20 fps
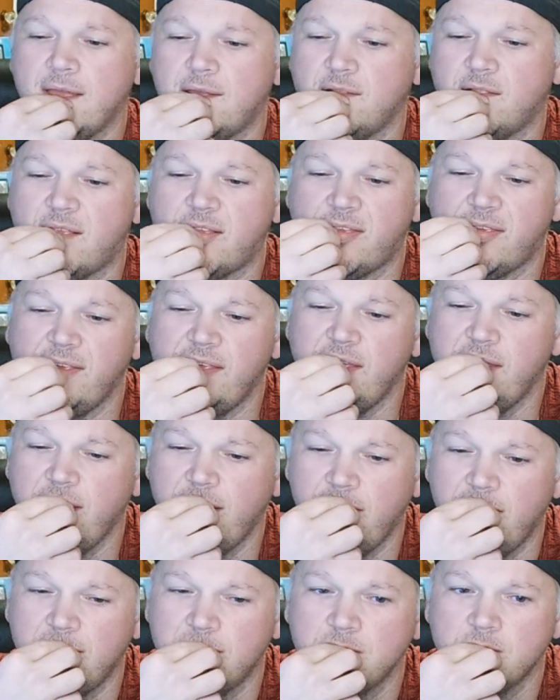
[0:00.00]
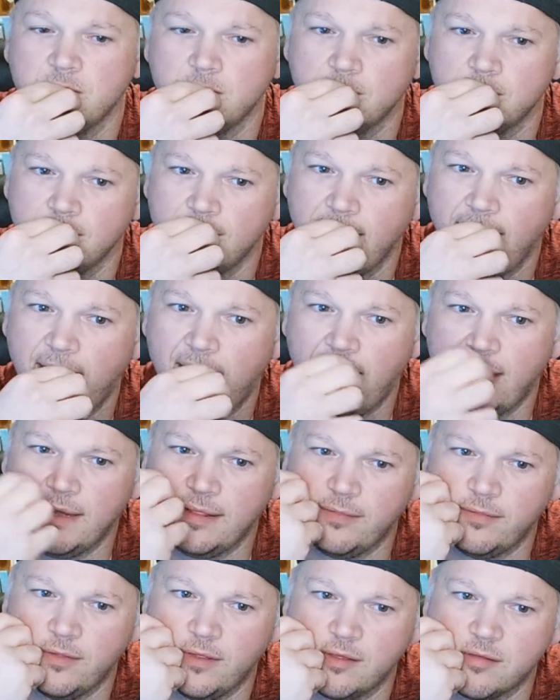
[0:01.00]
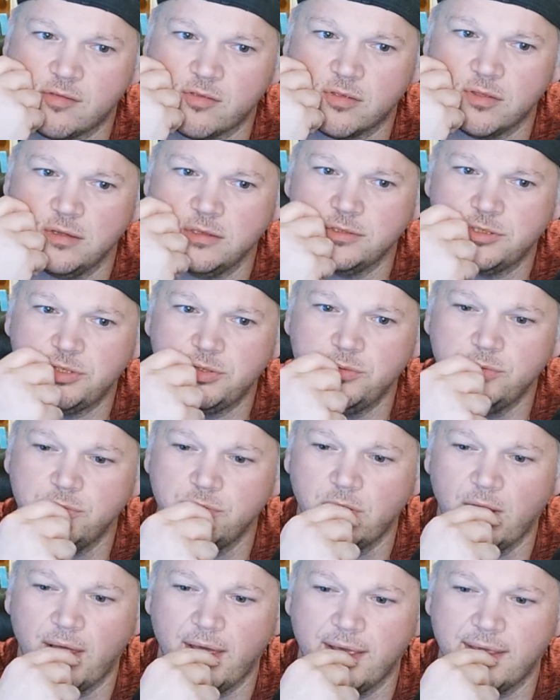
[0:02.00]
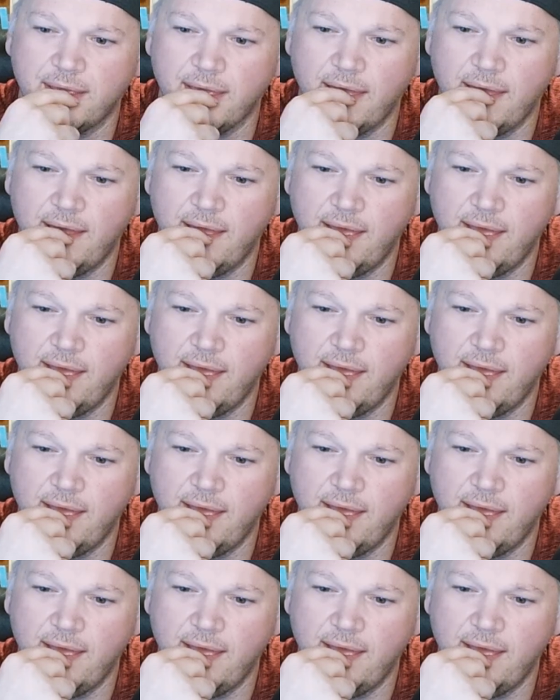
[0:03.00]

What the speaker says: can see adding this to like